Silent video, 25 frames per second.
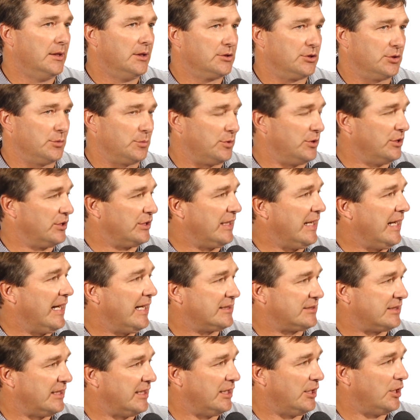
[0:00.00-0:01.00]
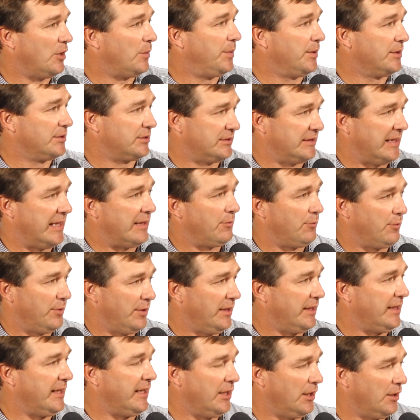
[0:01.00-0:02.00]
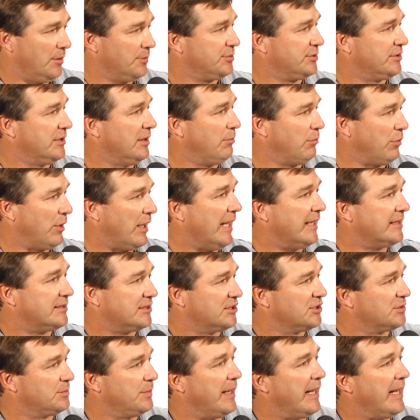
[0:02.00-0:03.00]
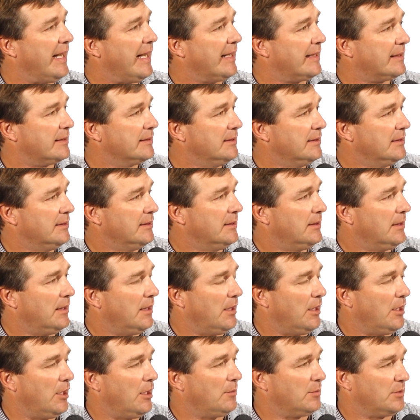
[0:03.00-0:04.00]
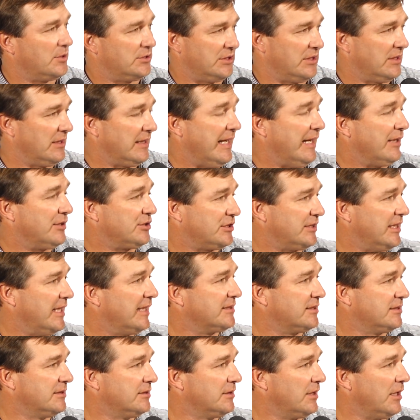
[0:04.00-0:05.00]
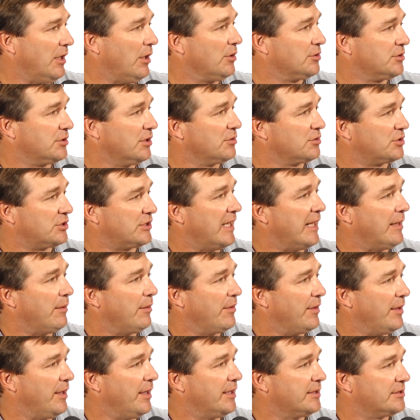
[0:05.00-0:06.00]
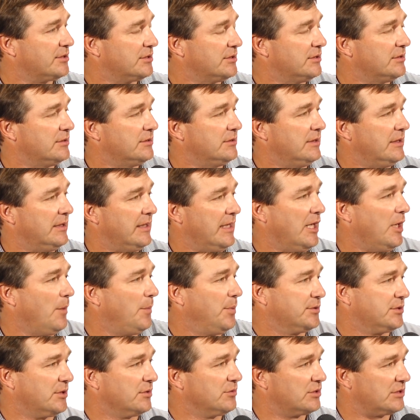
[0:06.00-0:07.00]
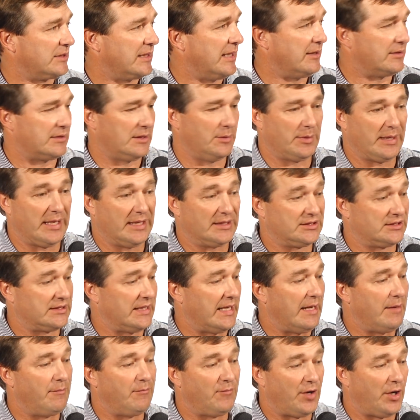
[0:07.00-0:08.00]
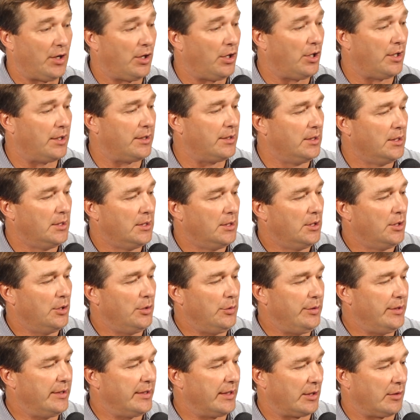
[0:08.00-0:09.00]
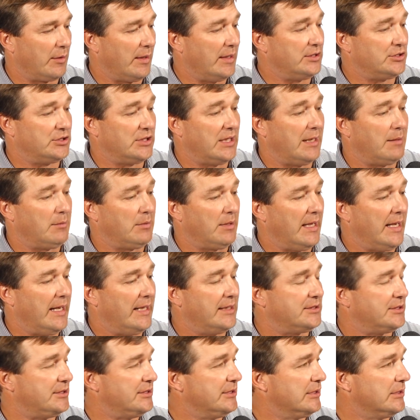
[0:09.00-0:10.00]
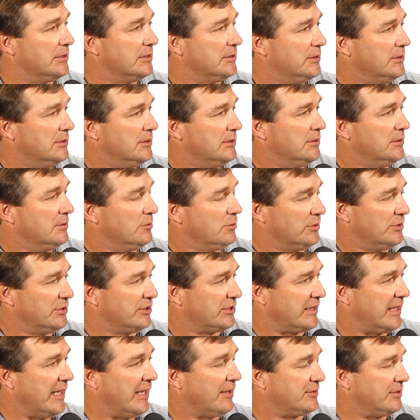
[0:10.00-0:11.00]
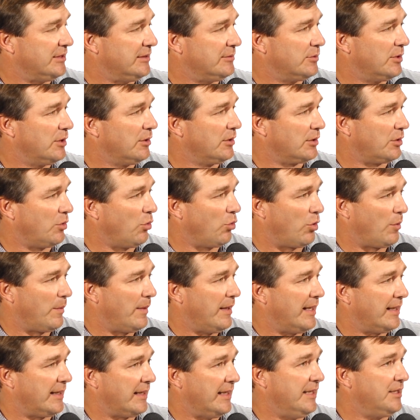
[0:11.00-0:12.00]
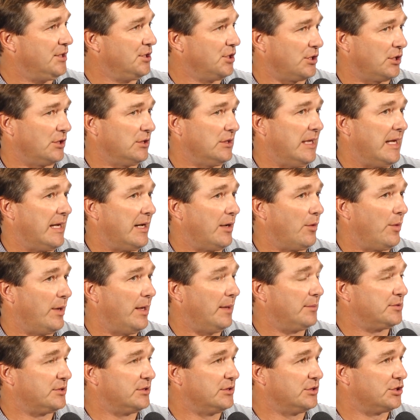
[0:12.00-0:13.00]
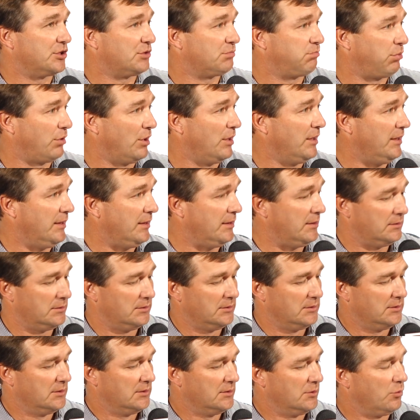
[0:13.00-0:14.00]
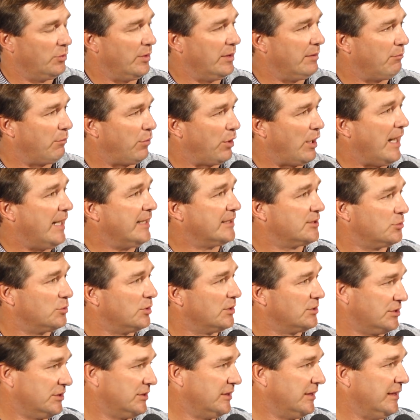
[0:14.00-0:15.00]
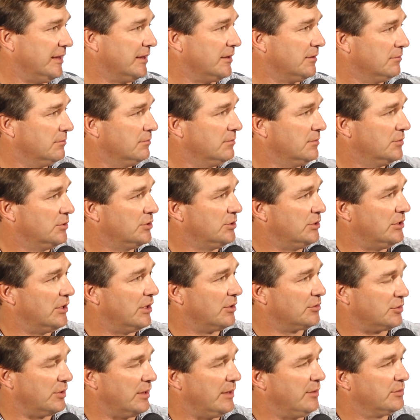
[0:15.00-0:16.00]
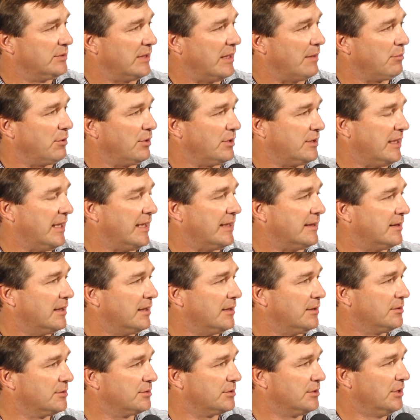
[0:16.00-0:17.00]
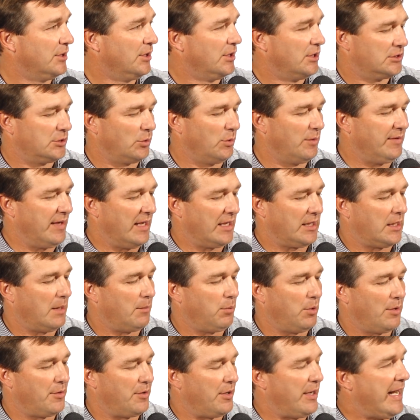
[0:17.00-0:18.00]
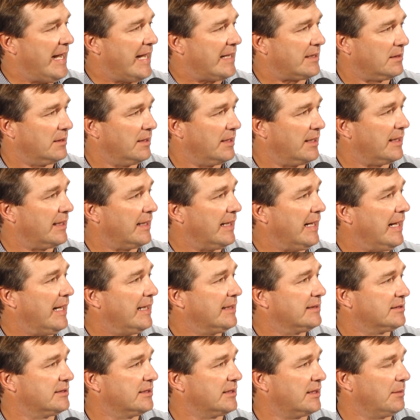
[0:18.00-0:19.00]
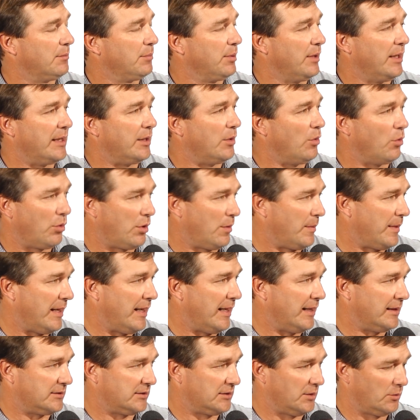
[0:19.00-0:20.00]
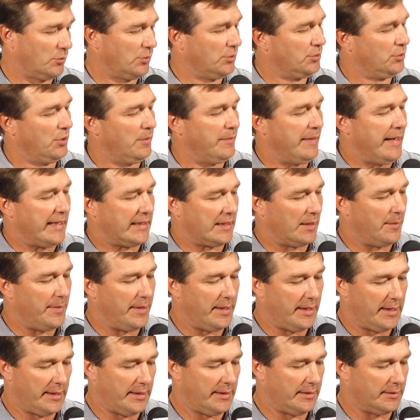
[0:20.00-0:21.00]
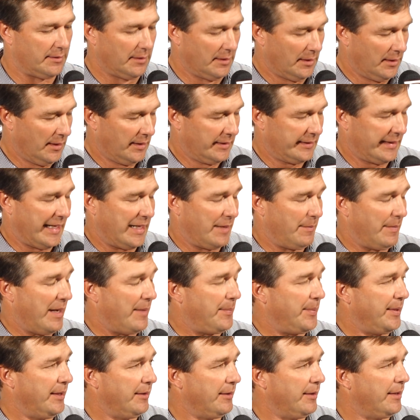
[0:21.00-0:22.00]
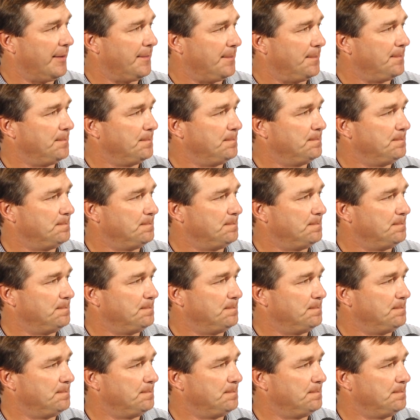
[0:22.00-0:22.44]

some good guys to help us. That really helps that Bryce is back, because it allows Stetson to also stay with us and help us on the scout team. We got Sam Bond, who did a great job last year with the scout team, role quarterback. And he took a lot of reps in the spring when Bryce wasn't here. You know, so he was able to take those. So we've got a couple other athletic guys that can play quarterback. So we'll do it by committee and kind of by peers.